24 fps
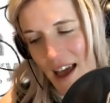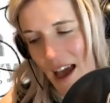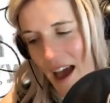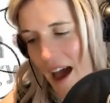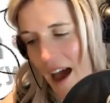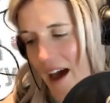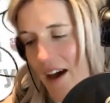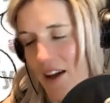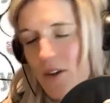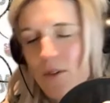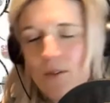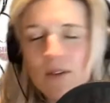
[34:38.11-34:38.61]

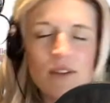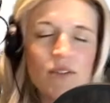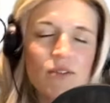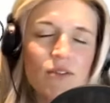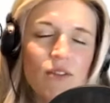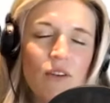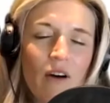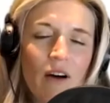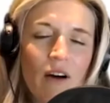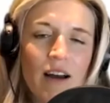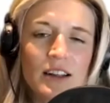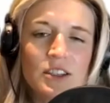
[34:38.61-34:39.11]
how do we
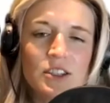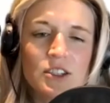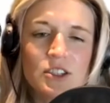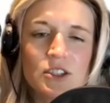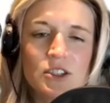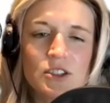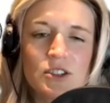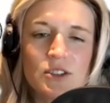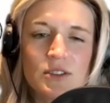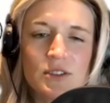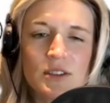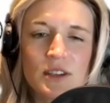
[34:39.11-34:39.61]
find
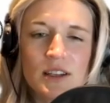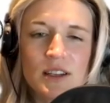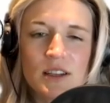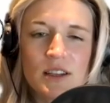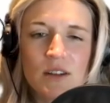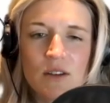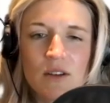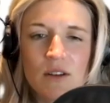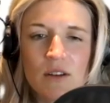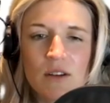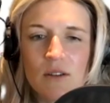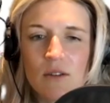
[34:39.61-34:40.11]
you in
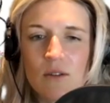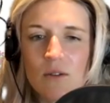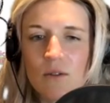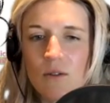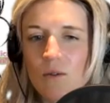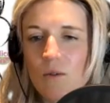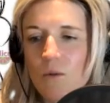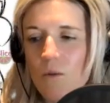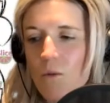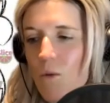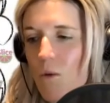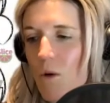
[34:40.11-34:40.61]
the
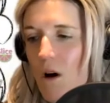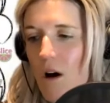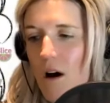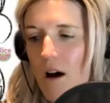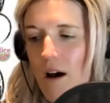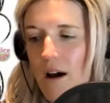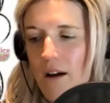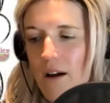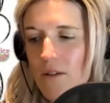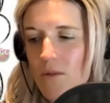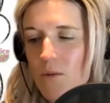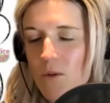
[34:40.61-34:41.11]

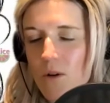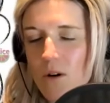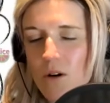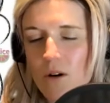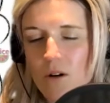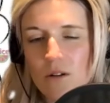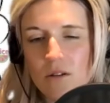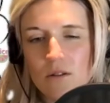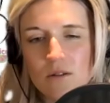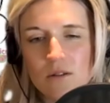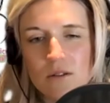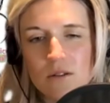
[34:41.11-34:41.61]
wide
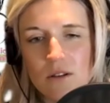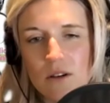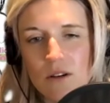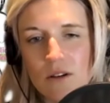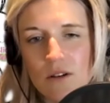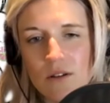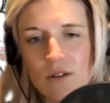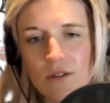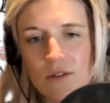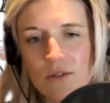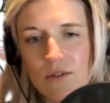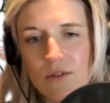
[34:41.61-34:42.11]
world
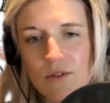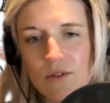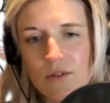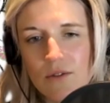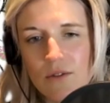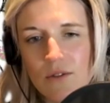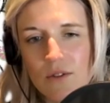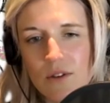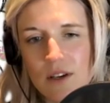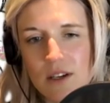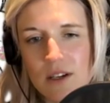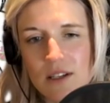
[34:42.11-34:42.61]
of
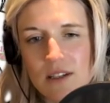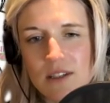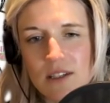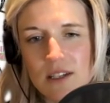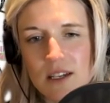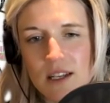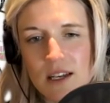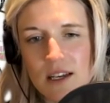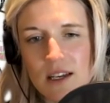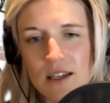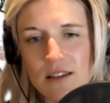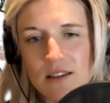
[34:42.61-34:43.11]

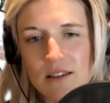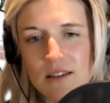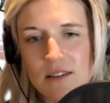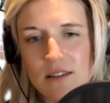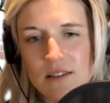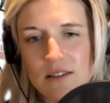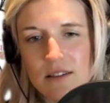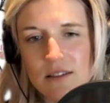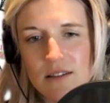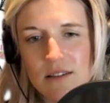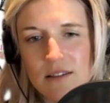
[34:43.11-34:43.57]
internets?